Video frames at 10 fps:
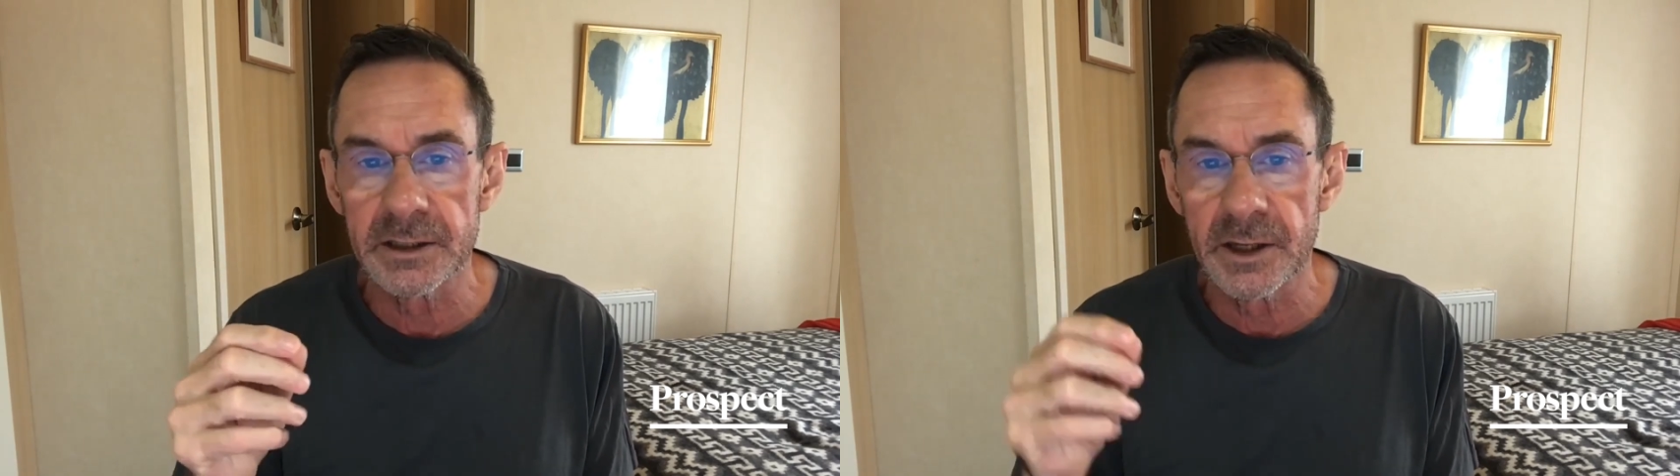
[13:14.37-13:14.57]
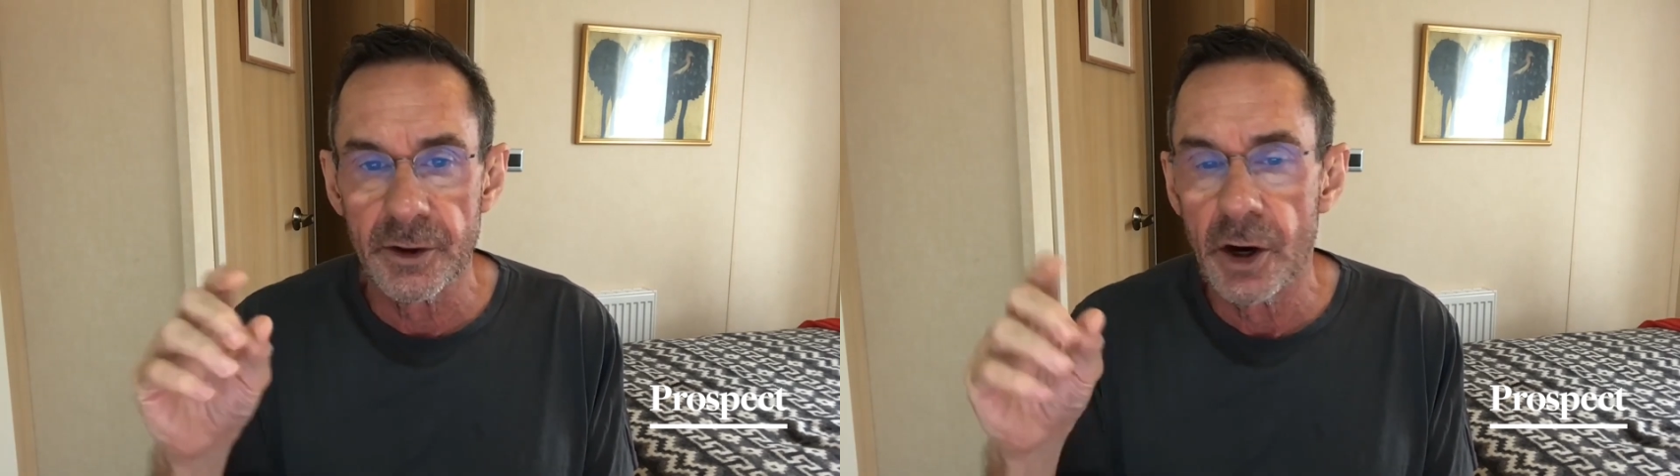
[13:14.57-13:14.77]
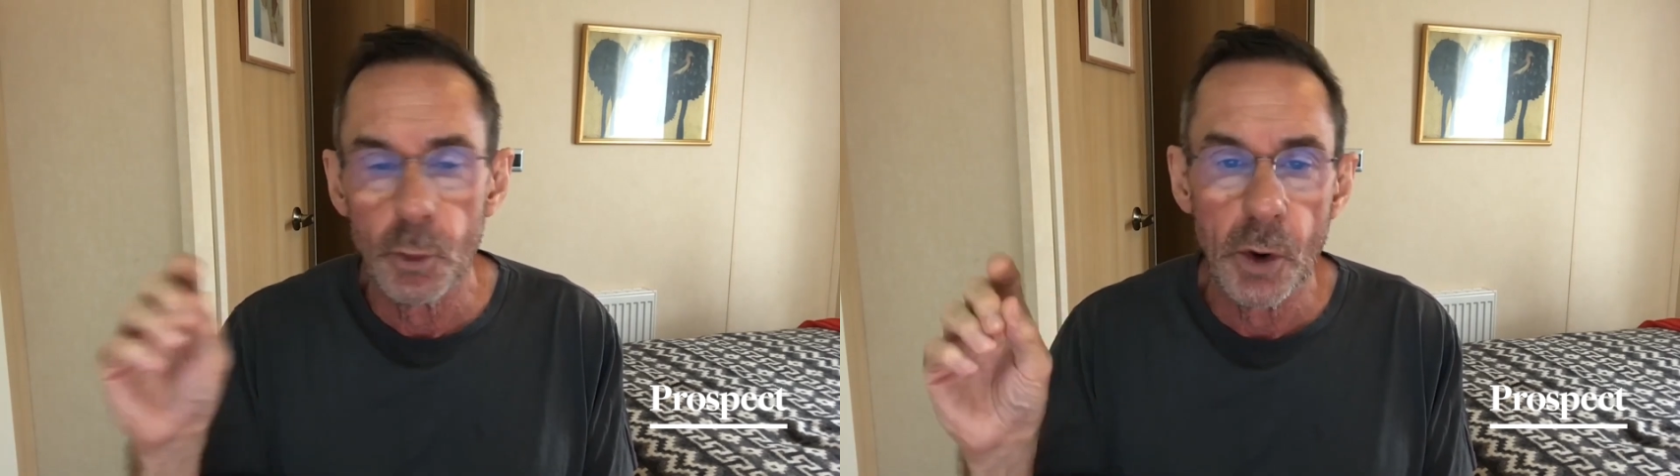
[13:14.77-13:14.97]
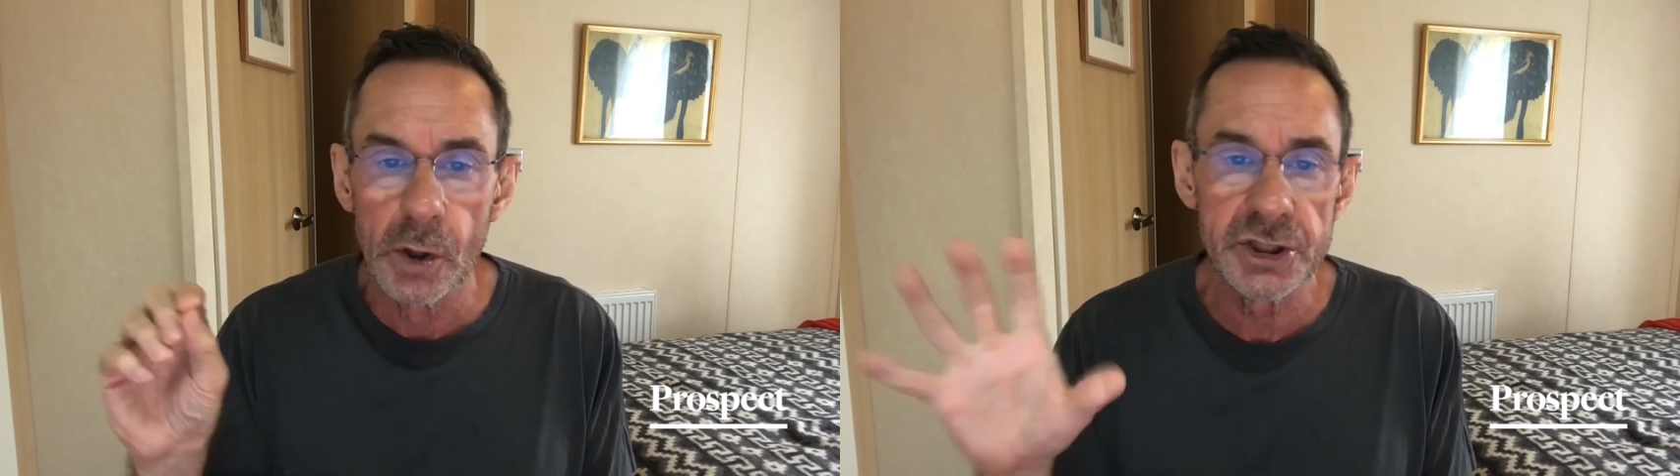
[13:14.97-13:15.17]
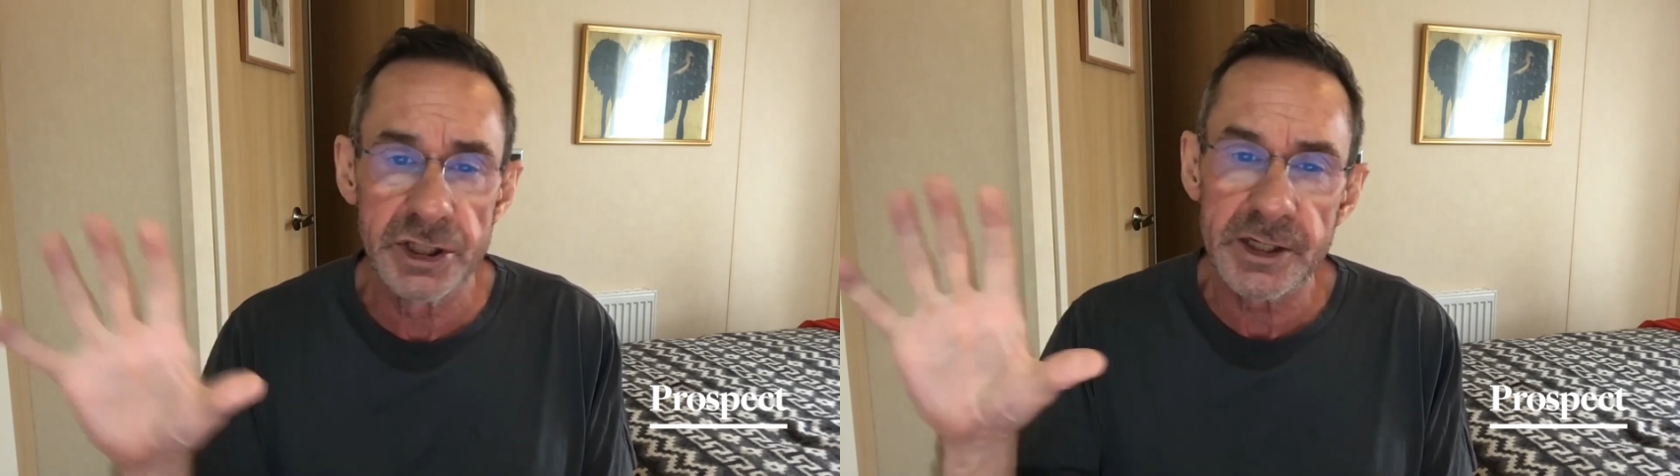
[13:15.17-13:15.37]
the third
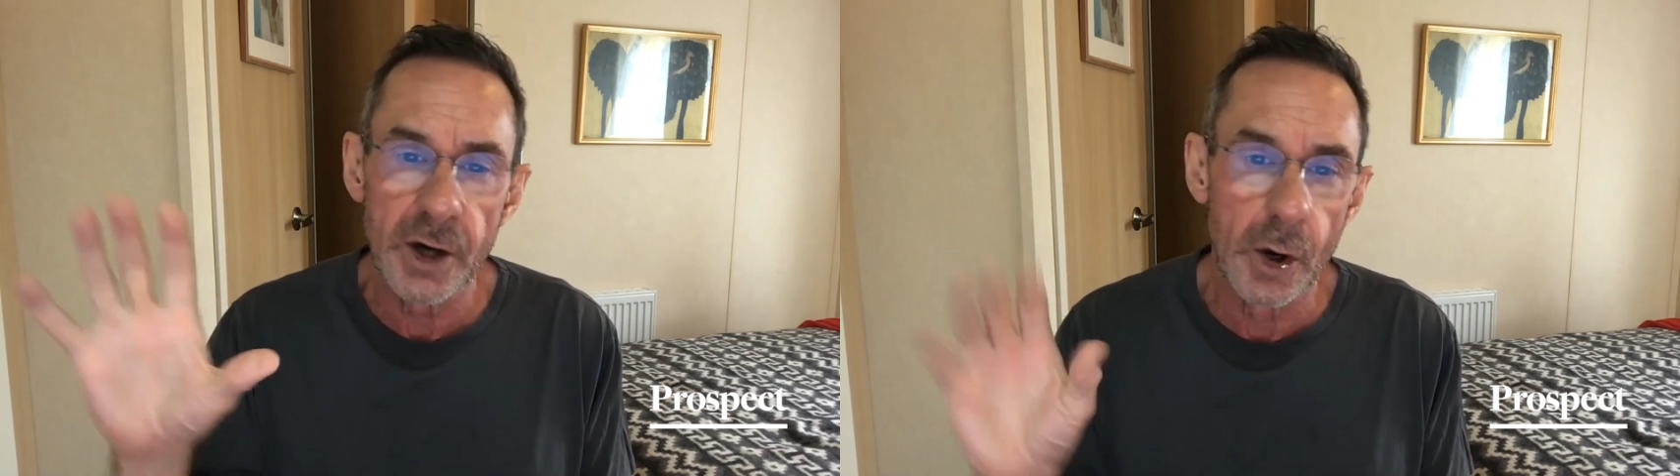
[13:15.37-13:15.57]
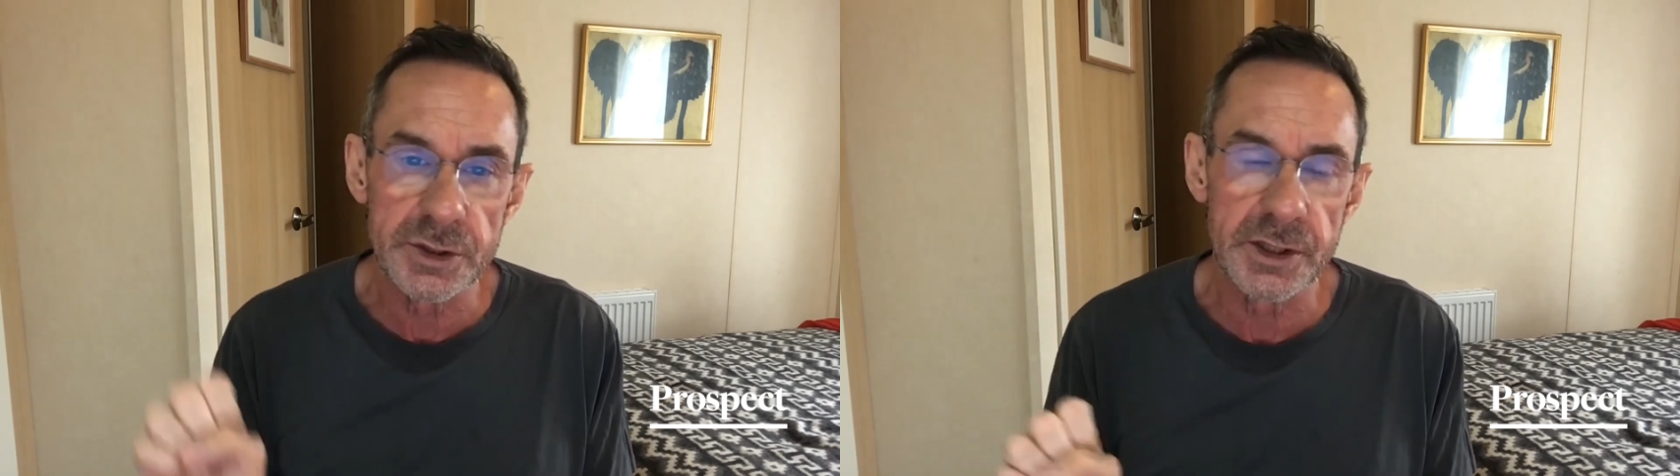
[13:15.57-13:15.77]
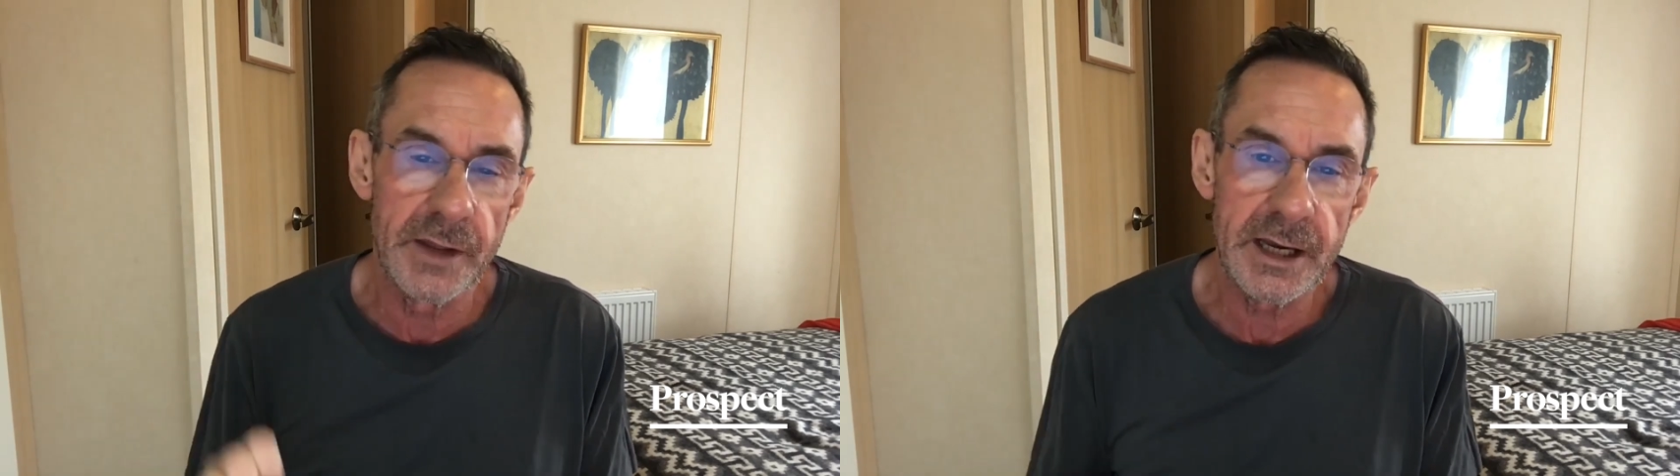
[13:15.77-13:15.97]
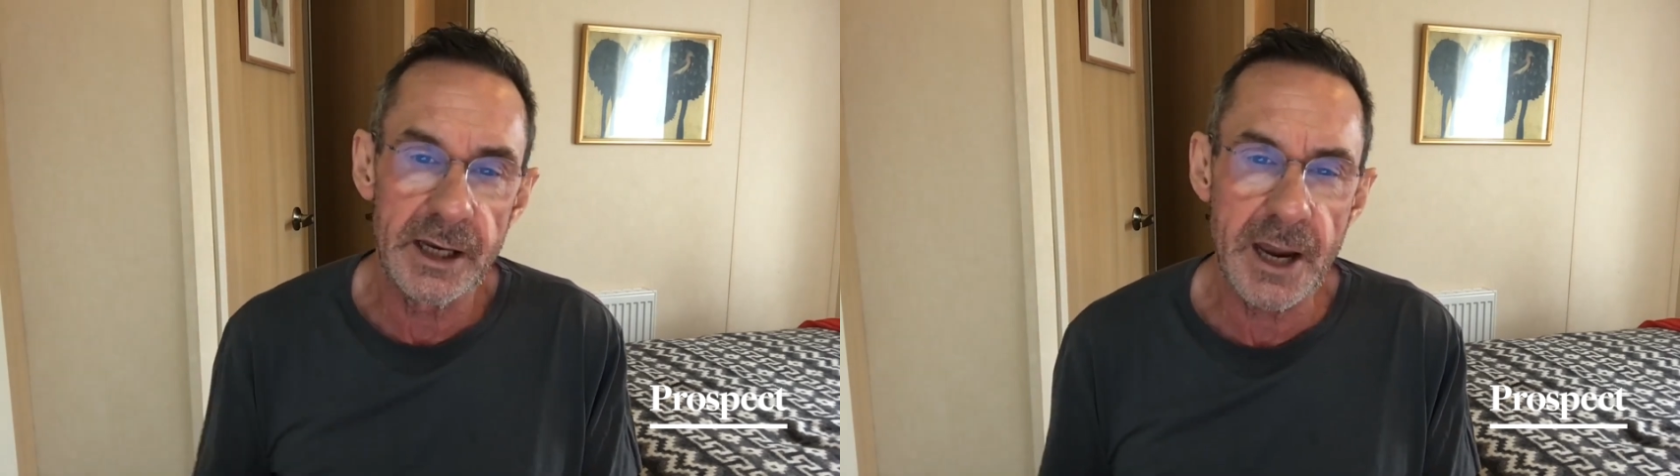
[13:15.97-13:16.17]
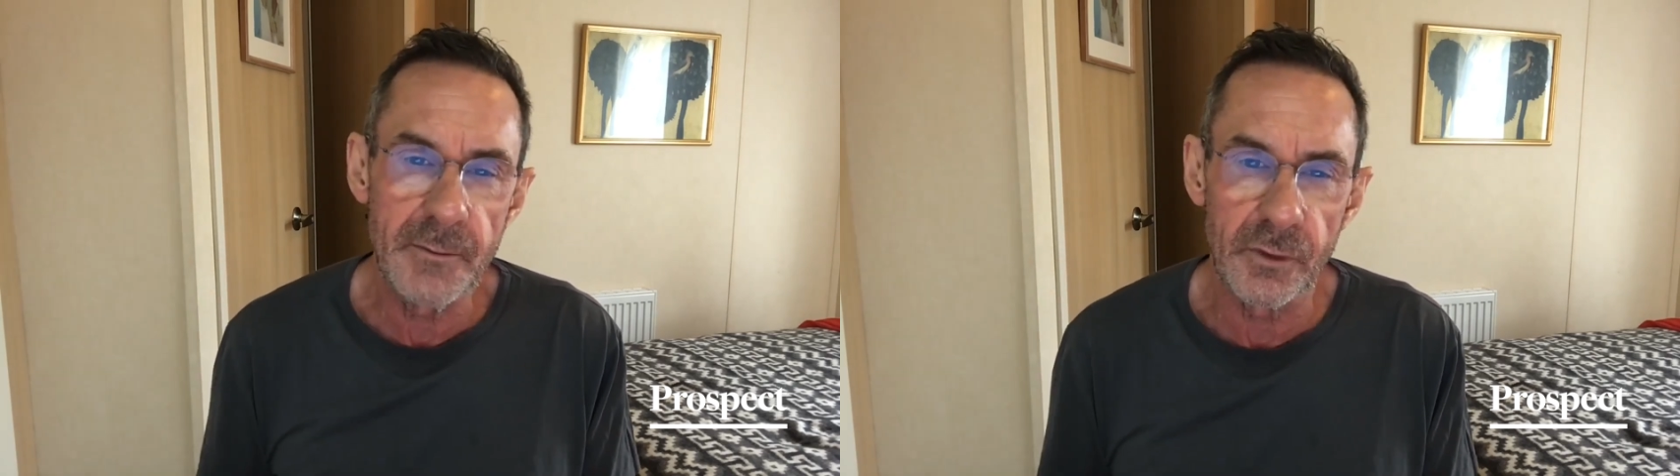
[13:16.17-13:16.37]
world shitholes that they
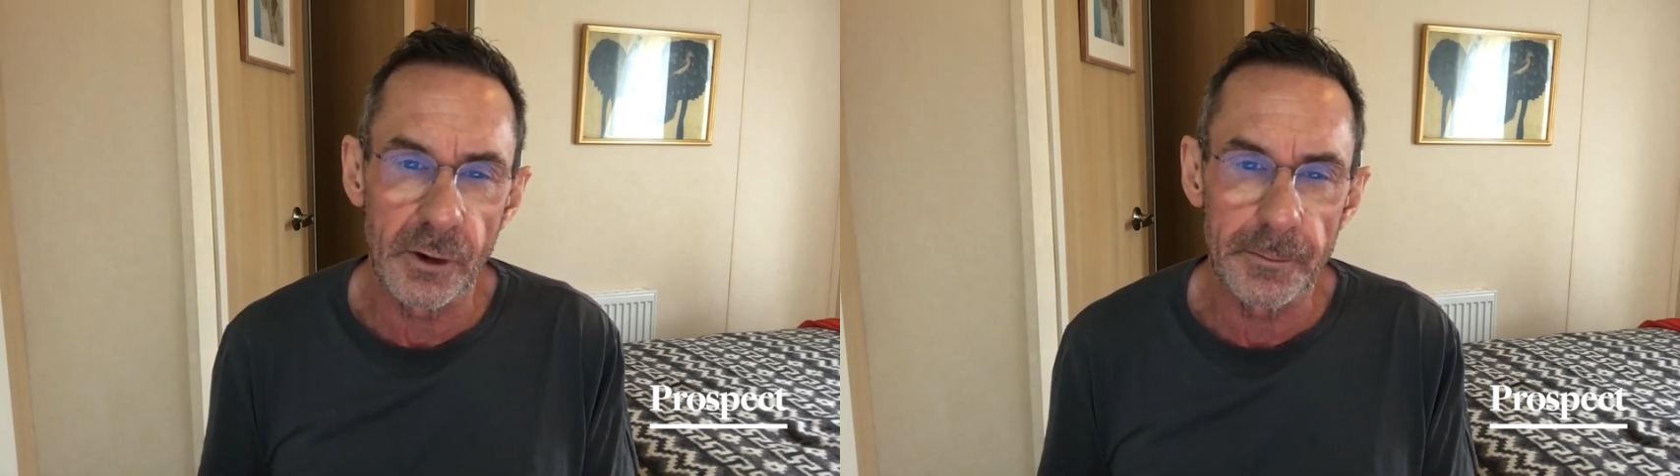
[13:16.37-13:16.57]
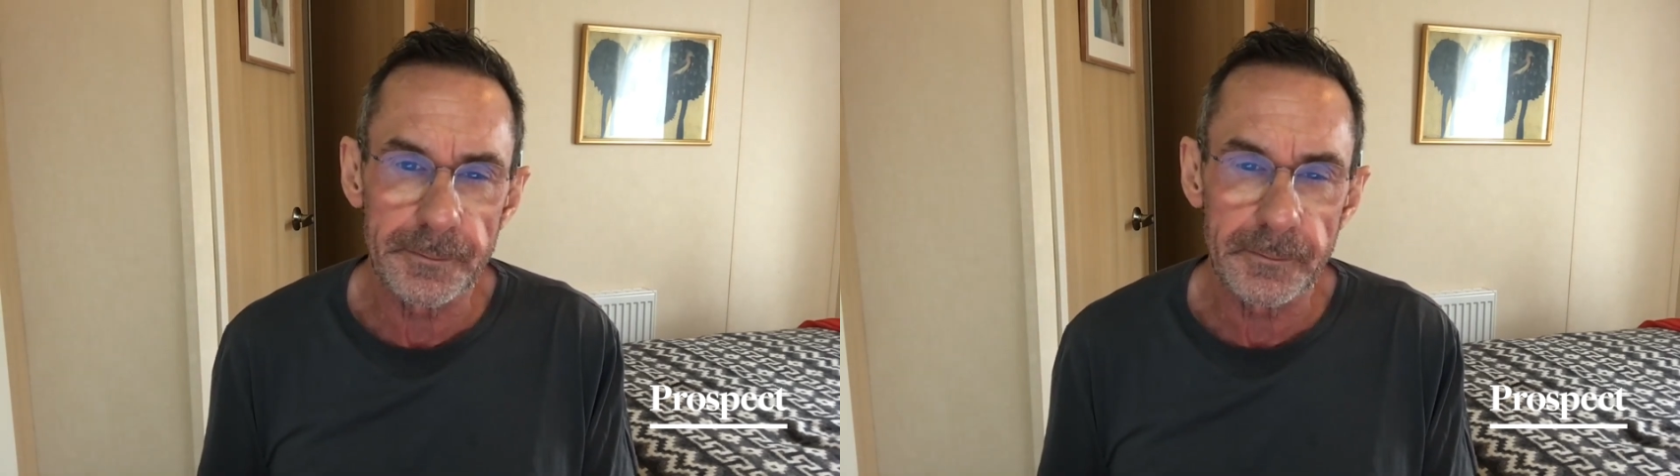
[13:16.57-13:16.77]
came from.